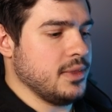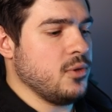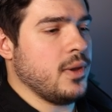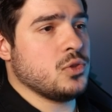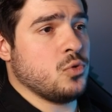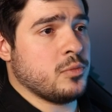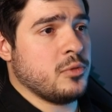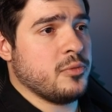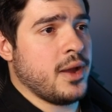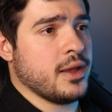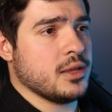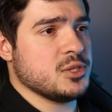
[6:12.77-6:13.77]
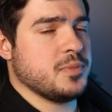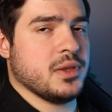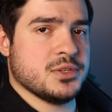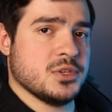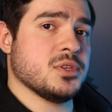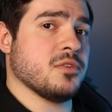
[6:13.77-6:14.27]
and you add normal brackets
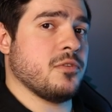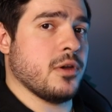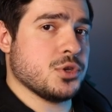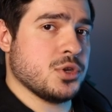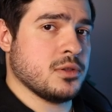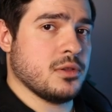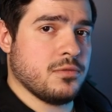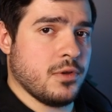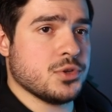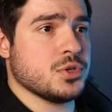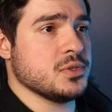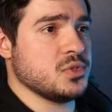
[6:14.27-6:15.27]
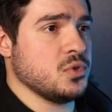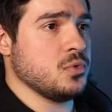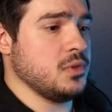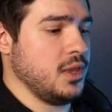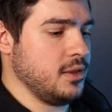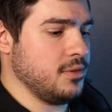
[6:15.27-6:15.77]
because it's a function and functions
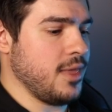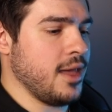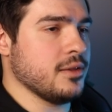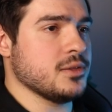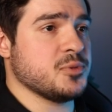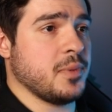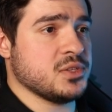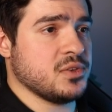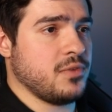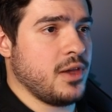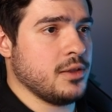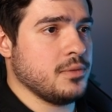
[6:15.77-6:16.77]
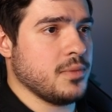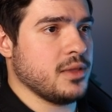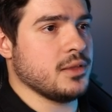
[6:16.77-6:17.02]
do need that specified,